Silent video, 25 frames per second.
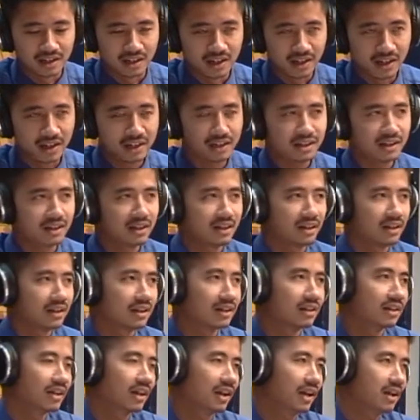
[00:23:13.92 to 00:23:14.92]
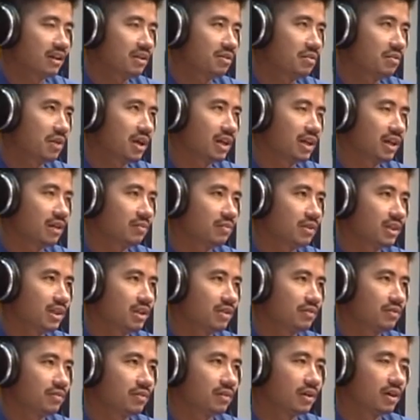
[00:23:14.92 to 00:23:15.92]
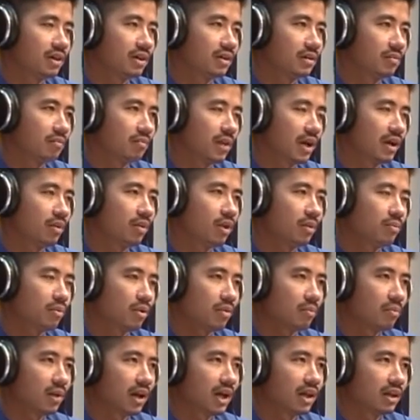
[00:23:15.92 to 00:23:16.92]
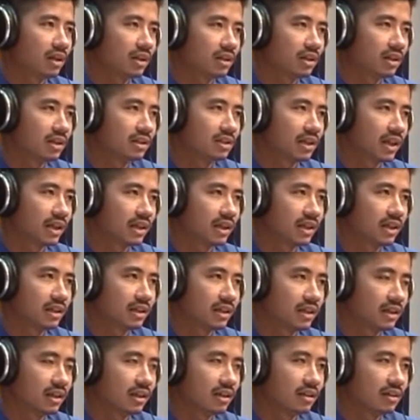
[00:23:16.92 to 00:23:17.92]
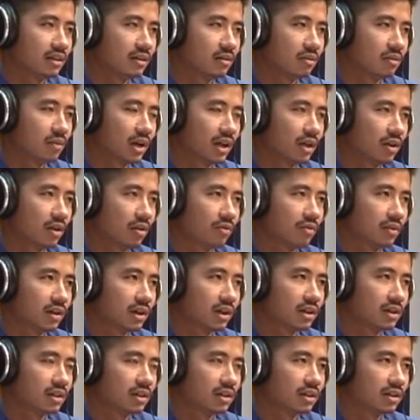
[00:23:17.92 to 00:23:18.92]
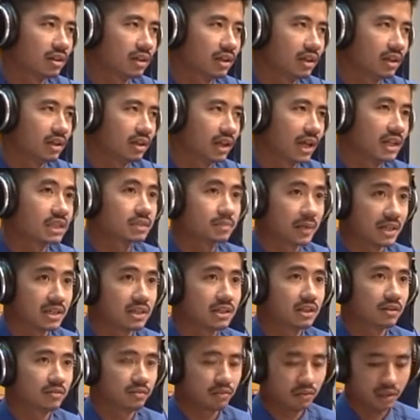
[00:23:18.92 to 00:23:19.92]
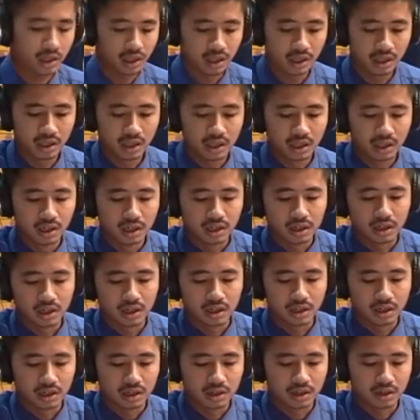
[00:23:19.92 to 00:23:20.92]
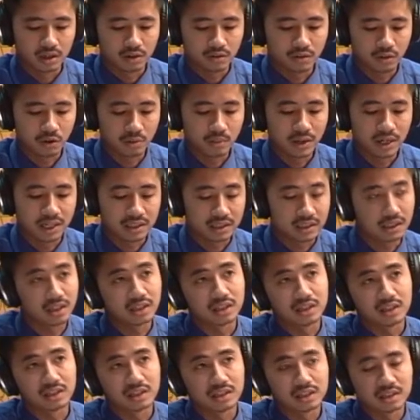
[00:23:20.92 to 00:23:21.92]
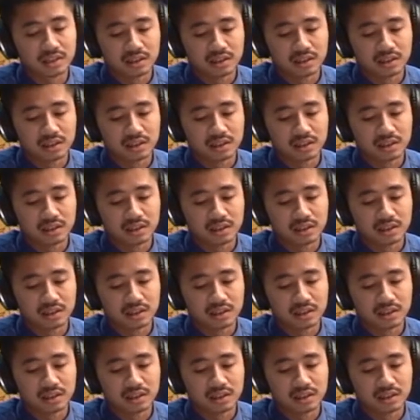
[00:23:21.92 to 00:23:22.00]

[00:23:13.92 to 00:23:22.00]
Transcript: And another one, I believe by going mobile is one of inexpensive way for marketing.